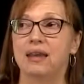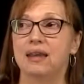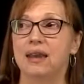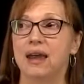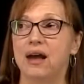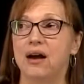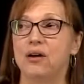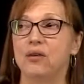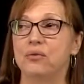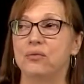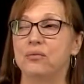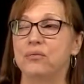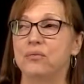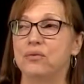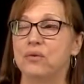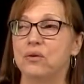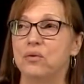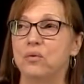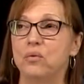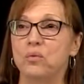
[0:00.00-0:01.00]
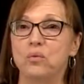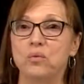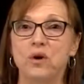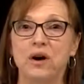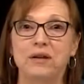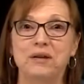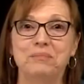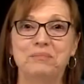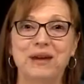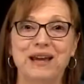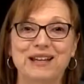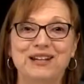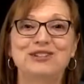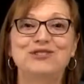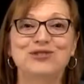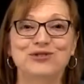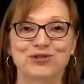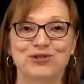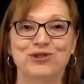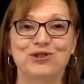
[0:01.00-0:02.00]
Now, what
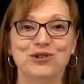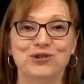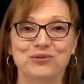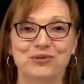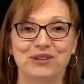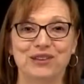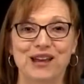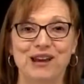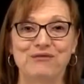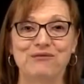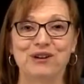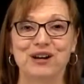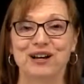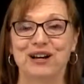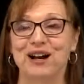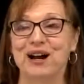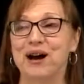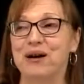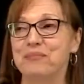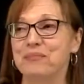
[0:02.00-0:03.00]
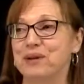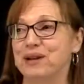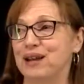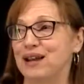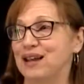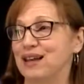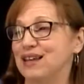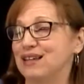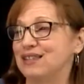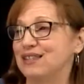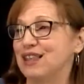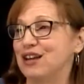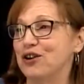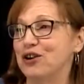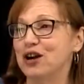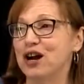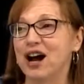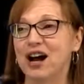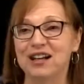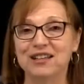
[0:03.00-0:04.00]
managers do when they run a company is they're
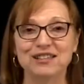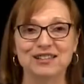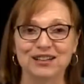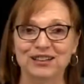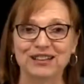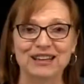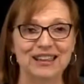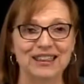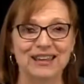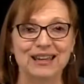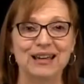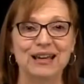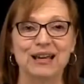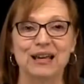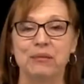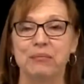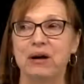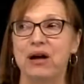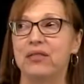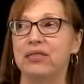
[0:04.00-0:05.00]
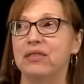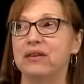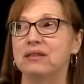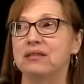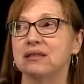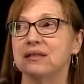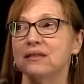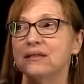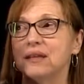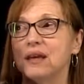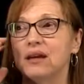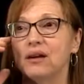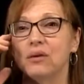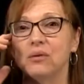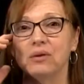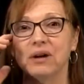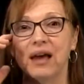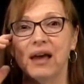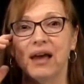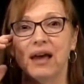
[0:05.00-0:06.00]
constantly thinking about this and saying,
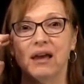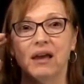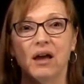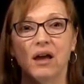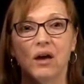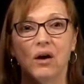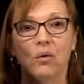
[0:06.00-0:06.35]
okay,